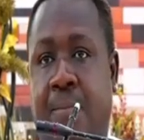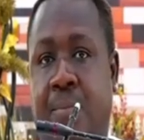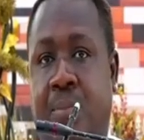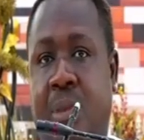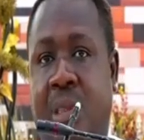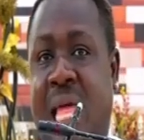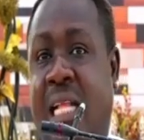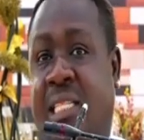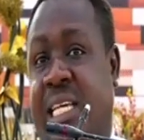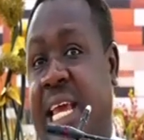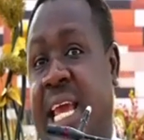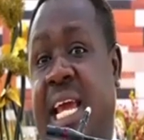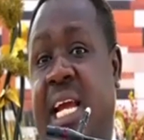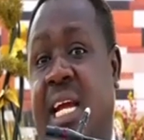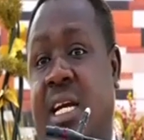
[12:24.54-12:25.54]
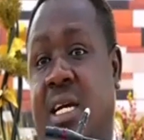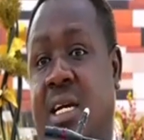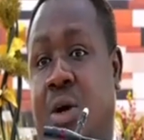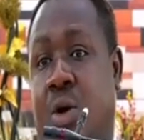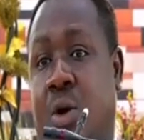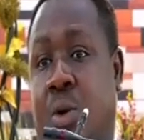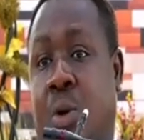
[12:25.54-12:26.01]
That king
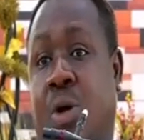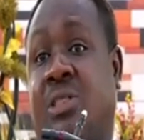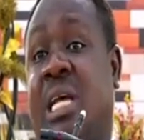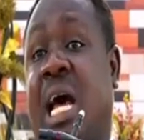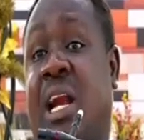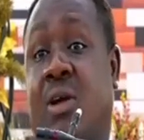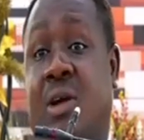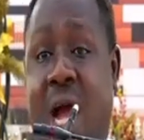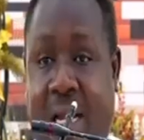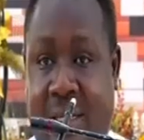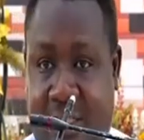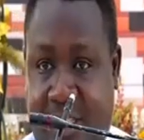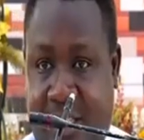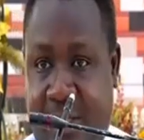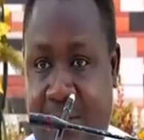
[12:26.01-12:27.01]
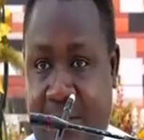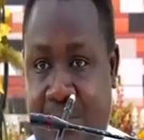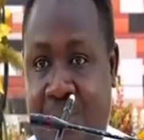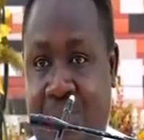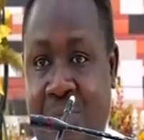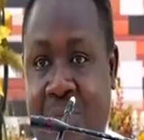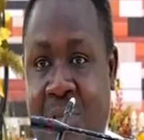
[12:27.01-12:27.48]
was arrogant.
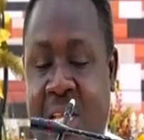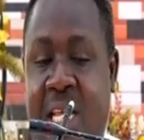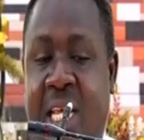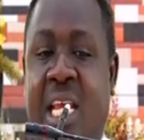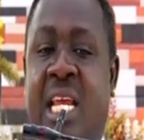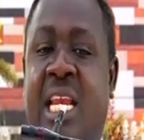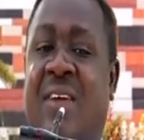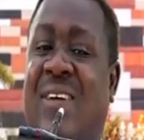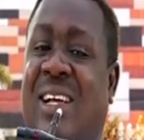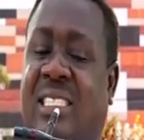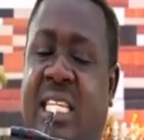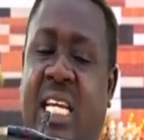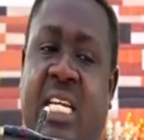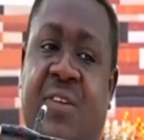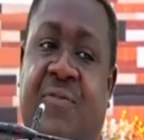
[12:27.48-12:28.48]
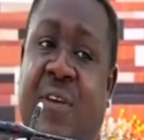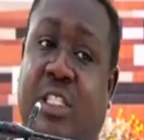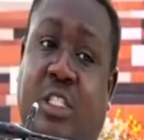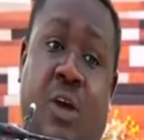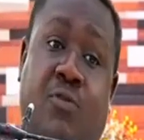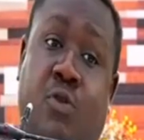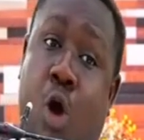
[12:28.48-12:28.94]
He never seeks the face
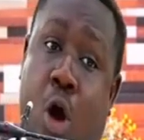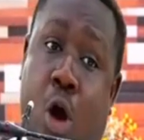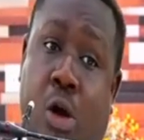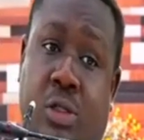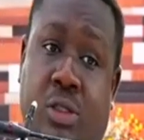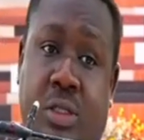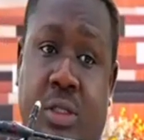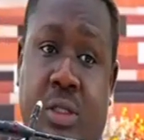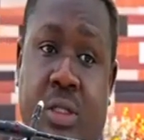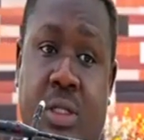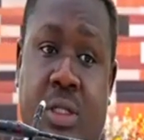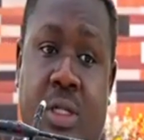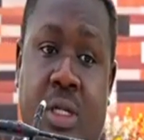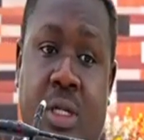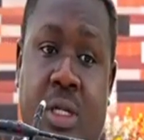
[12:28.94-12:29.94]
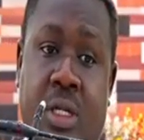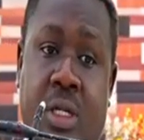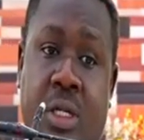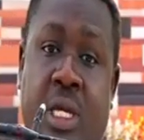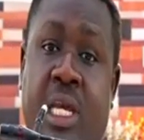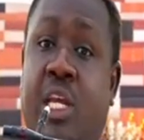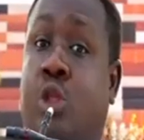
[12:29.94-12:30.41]
of God.
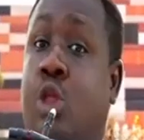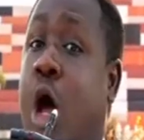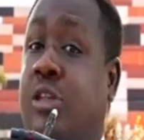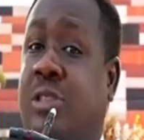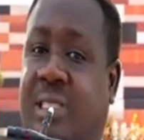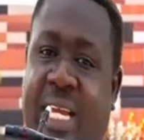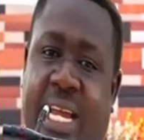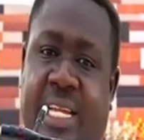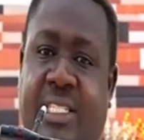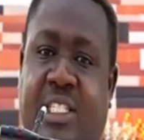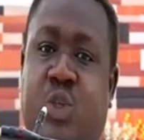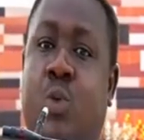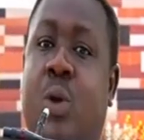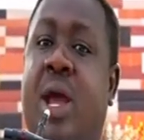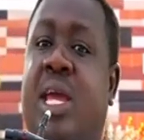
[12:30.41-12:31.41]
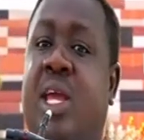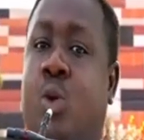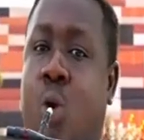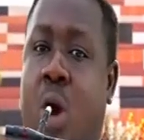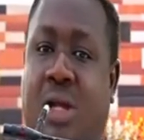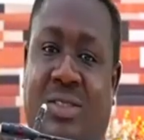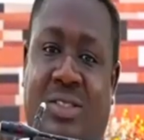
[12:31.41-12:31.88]
He does things the way he
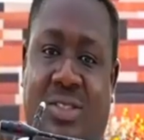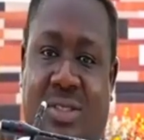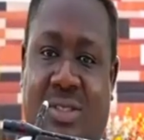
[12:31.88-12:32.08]
wants.